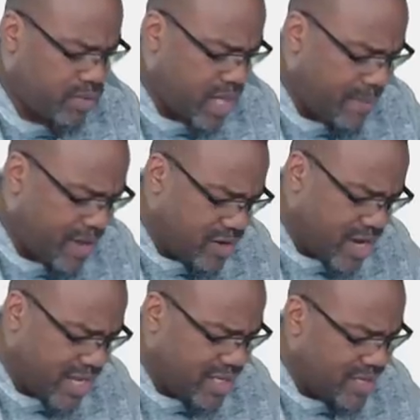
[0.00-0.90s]
How about
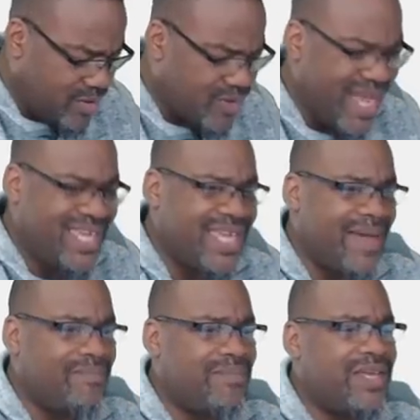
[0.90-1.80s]
Nike? Oh, Nike
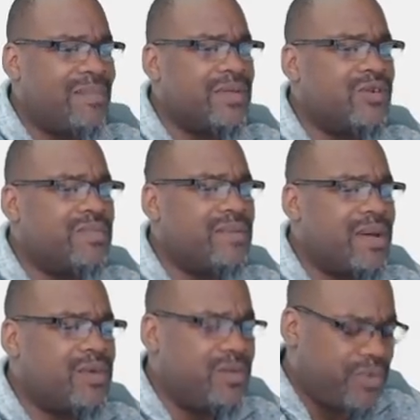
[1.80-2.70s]
got beat up a little bit, but
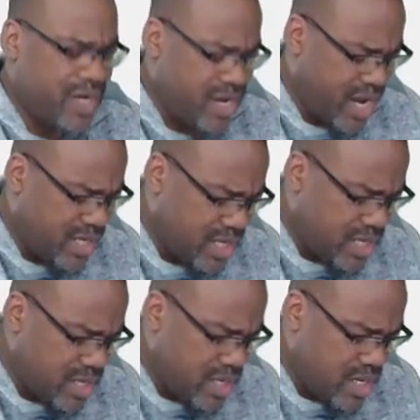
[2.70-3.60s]
I'm going to put in
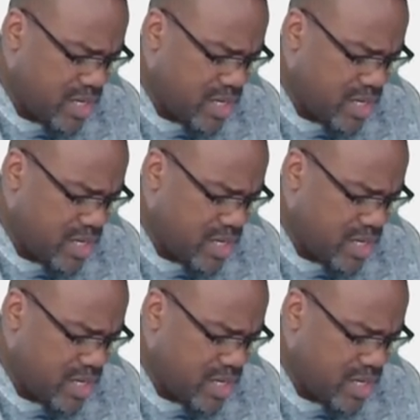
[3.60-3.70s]
Nike.